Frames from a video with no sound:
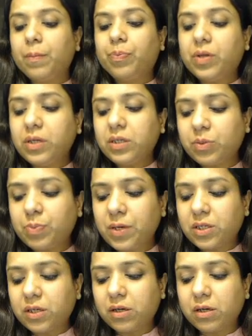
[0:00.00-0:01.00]
This is
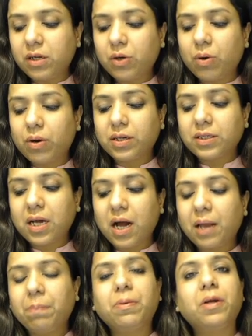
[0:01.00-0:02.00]
basically called as
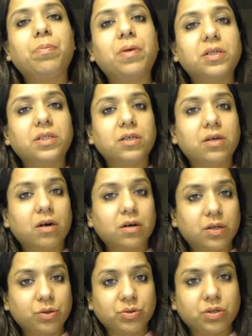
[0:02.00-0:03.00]
hyperplastic
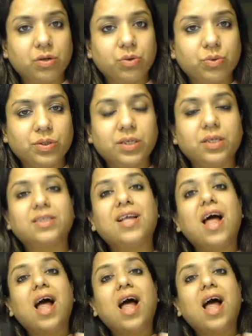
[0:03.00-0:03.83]
arteriosclerosis.